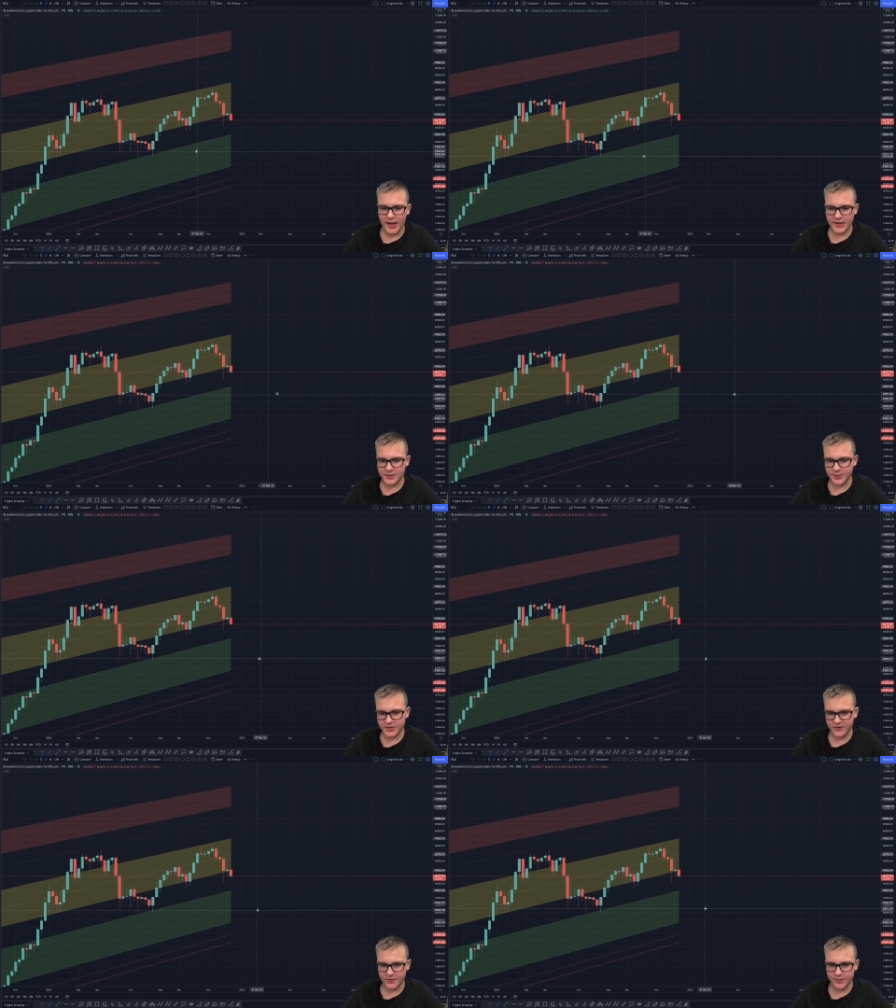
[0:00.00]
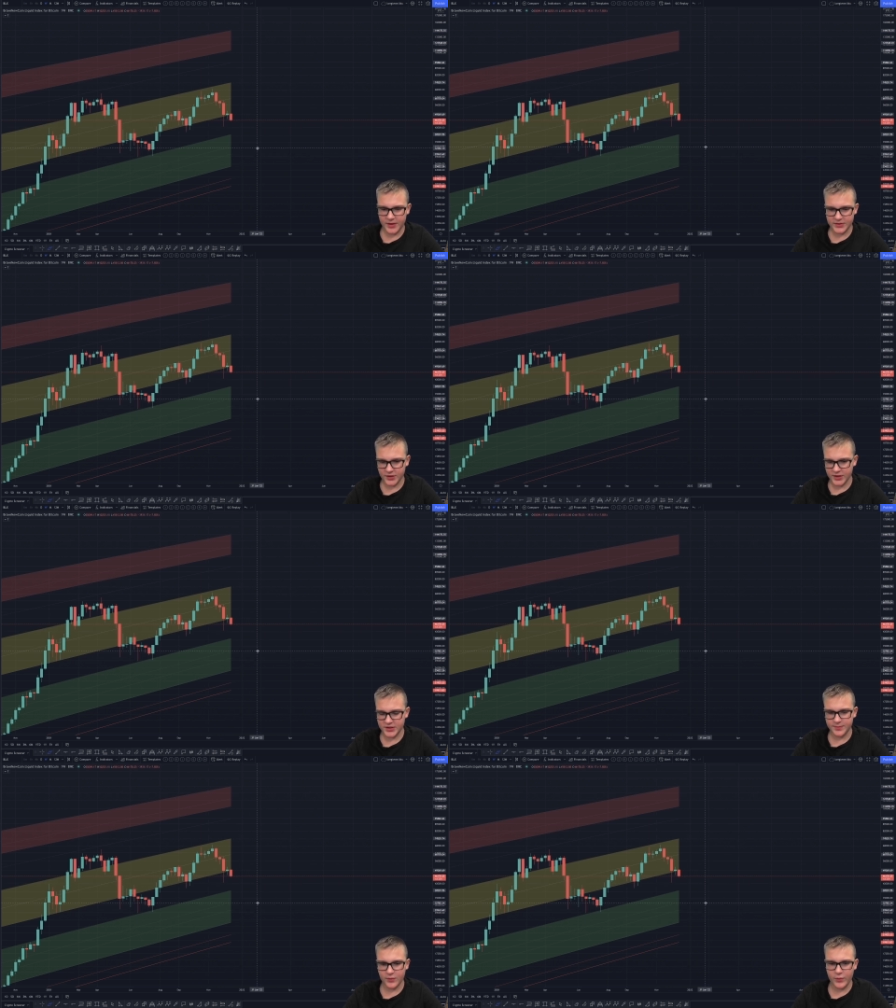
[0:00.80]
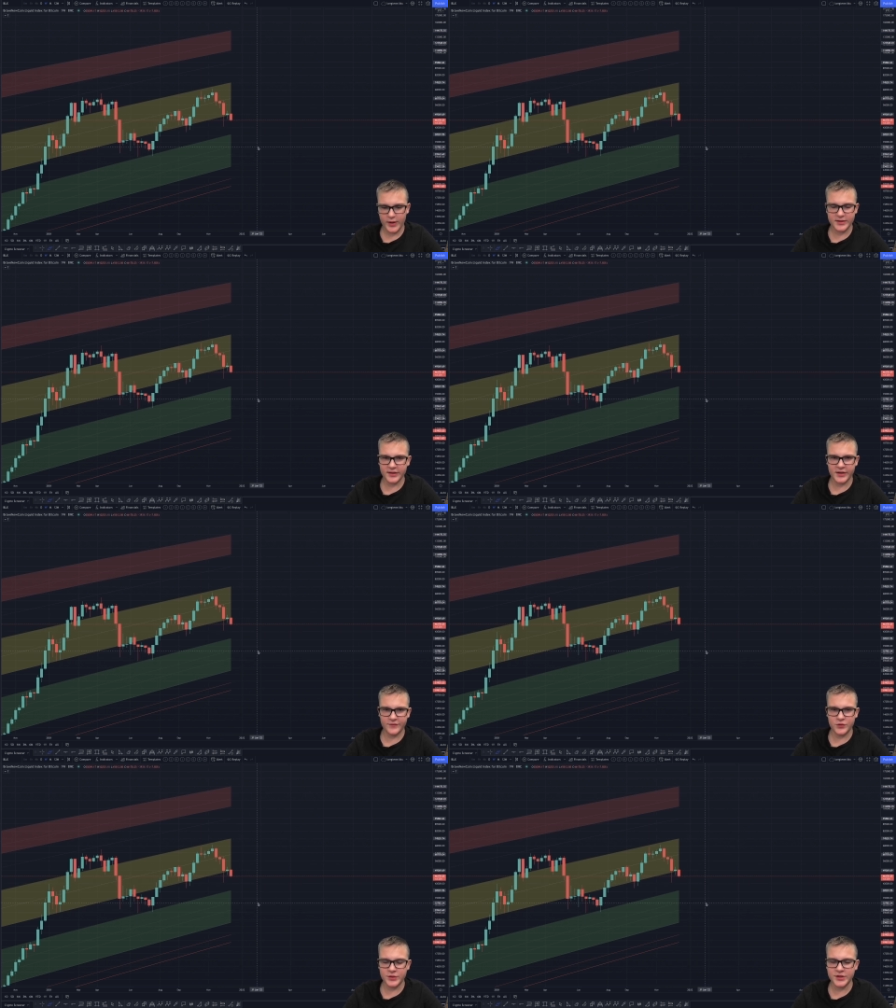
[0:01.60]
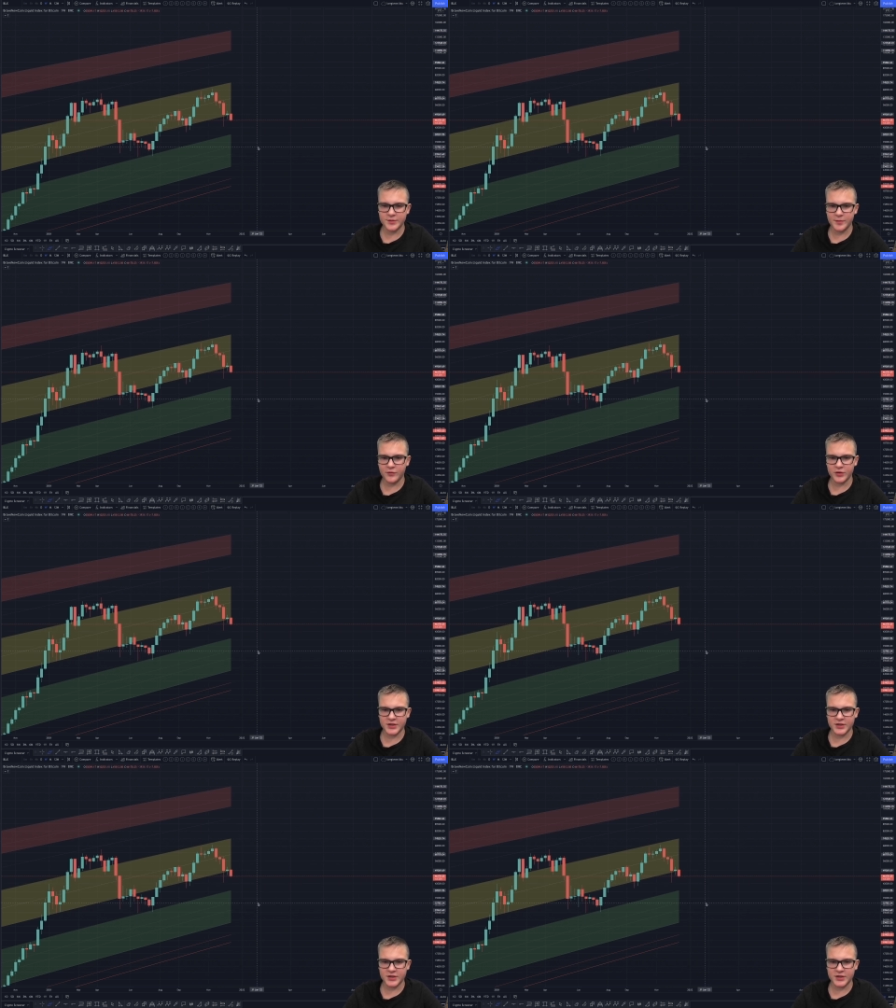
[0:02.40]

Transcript: at specific price targets, but wait like a few years before